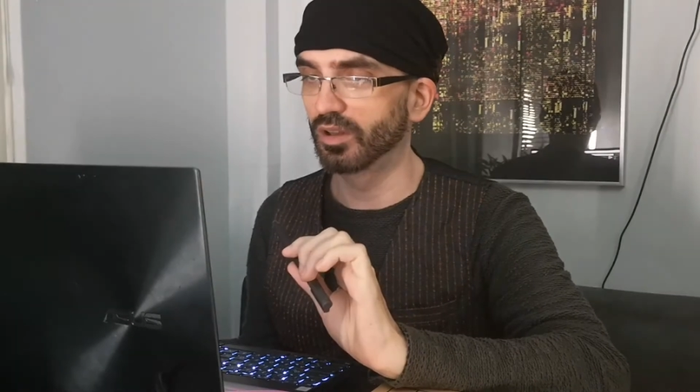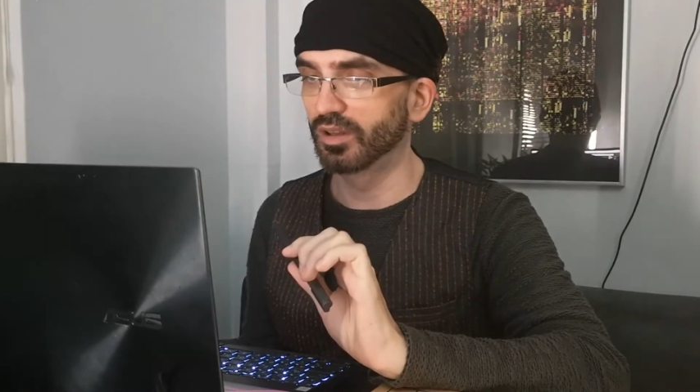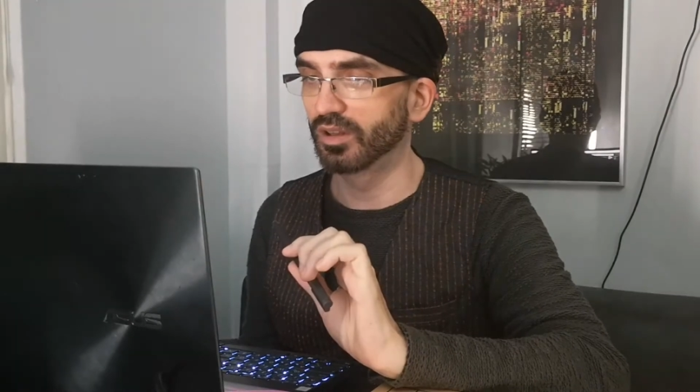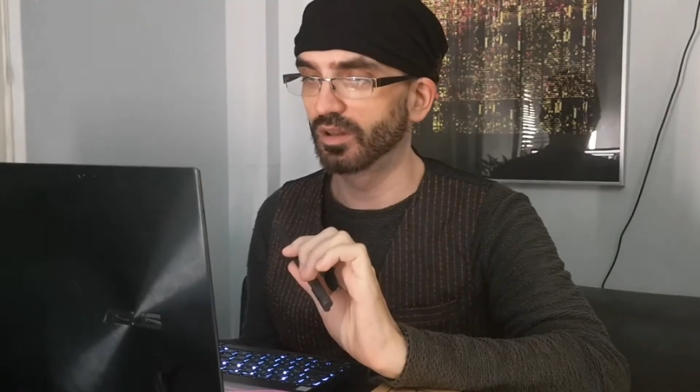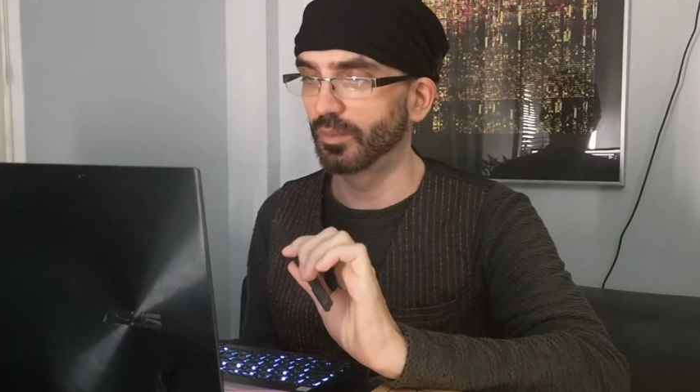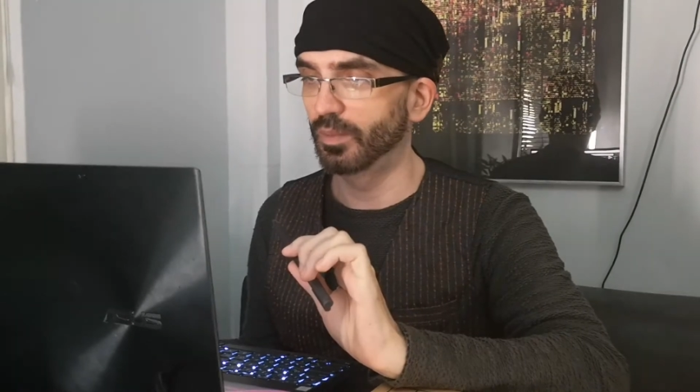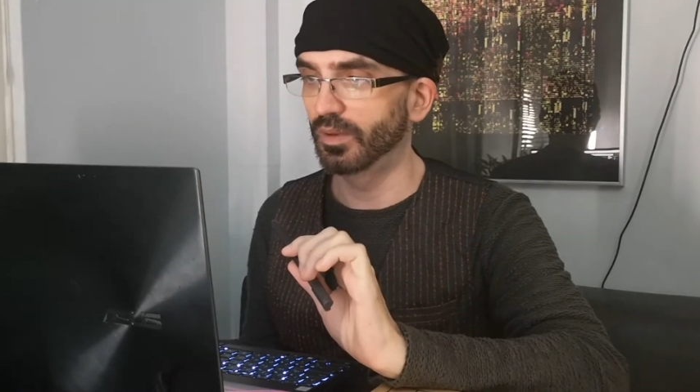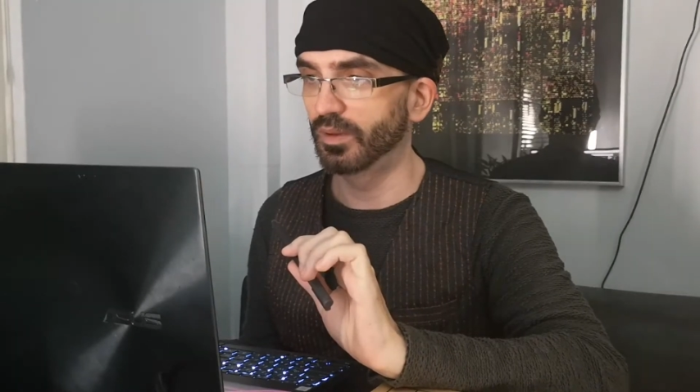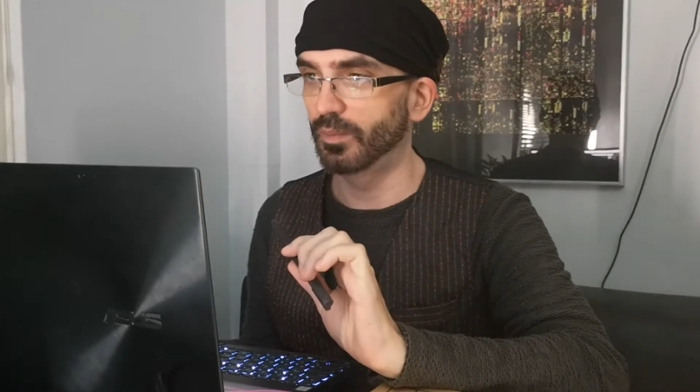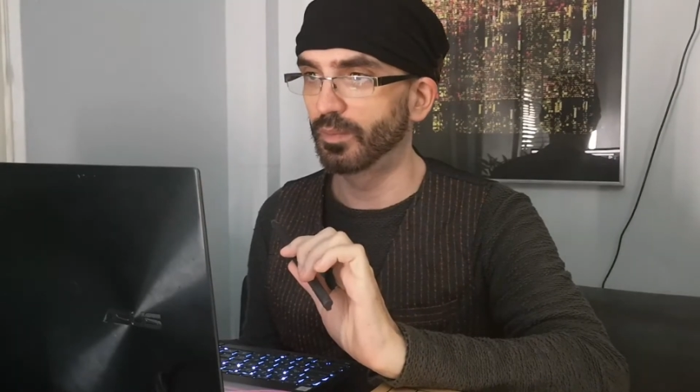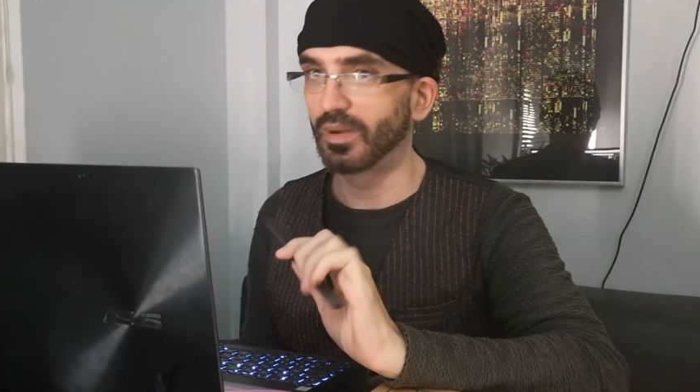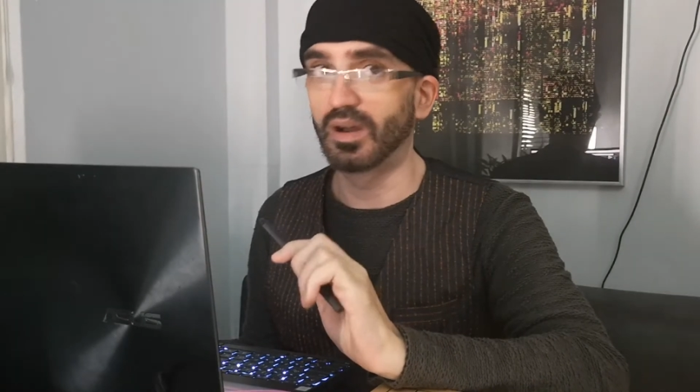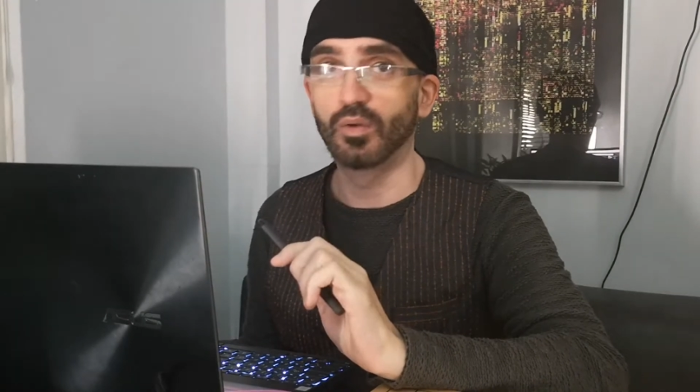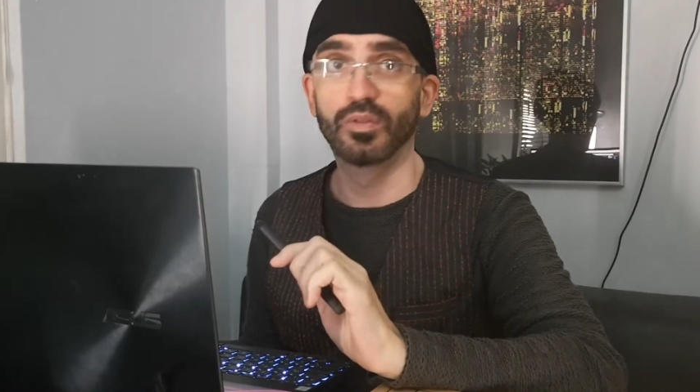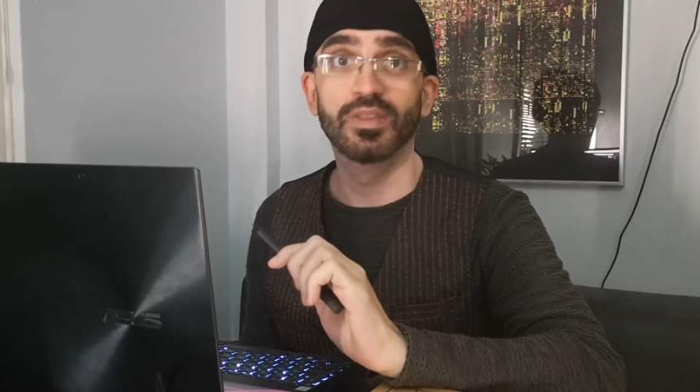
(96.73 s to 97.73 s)
little bit
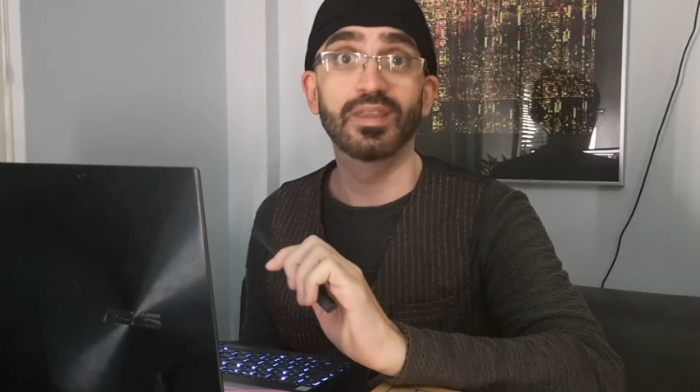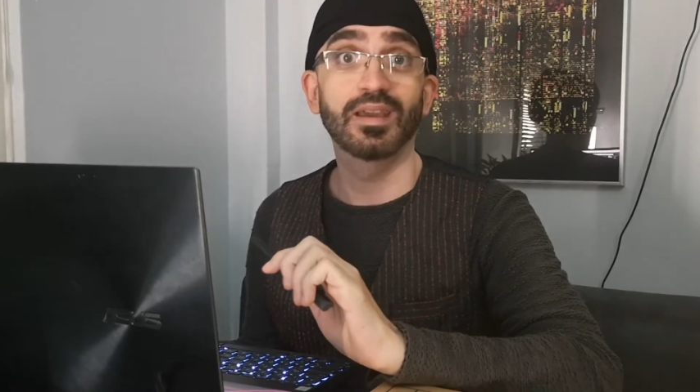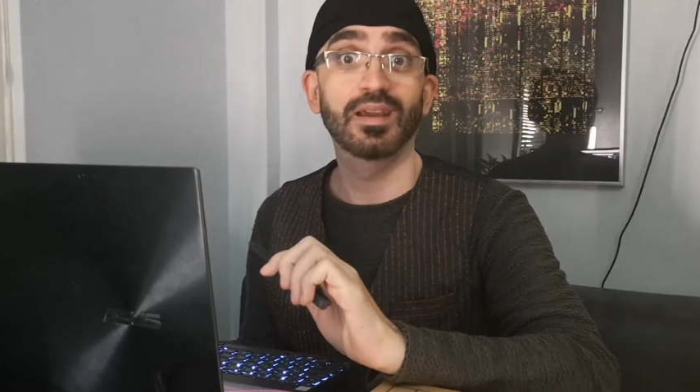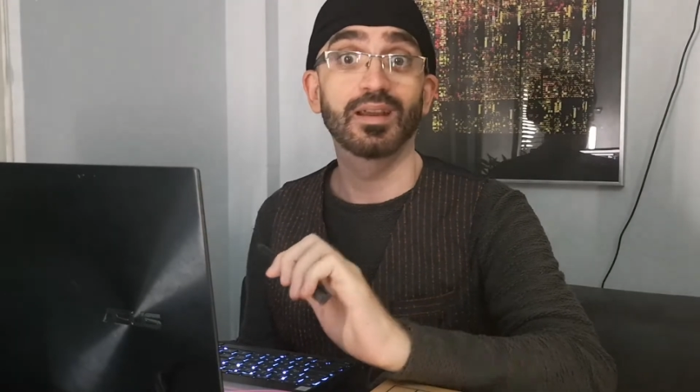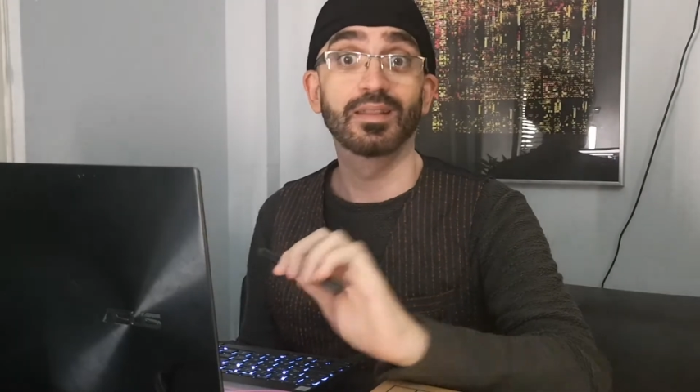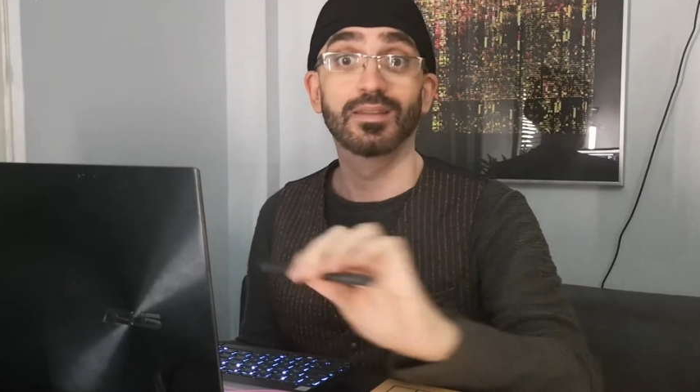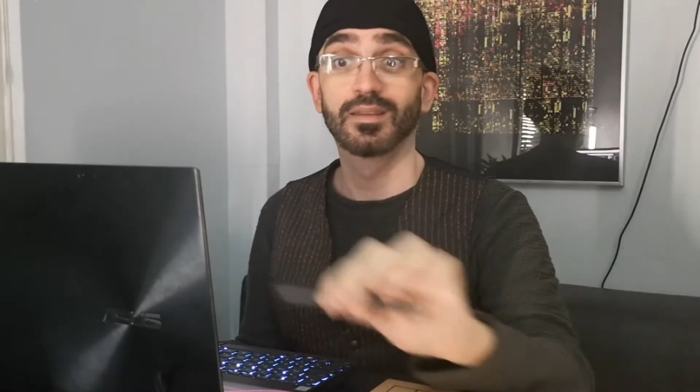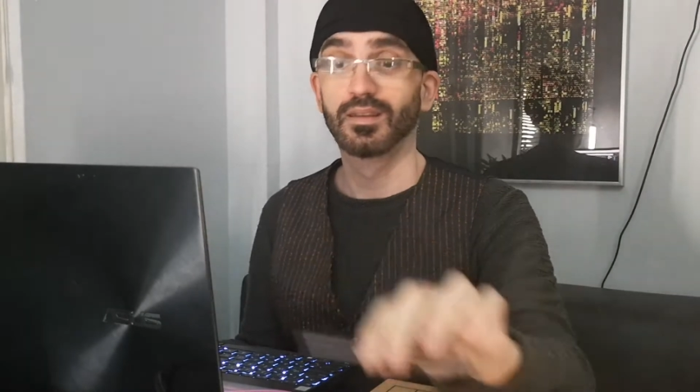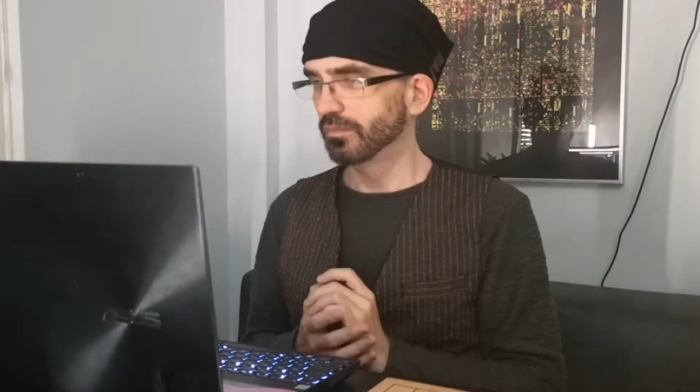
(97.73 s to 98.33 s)
about that.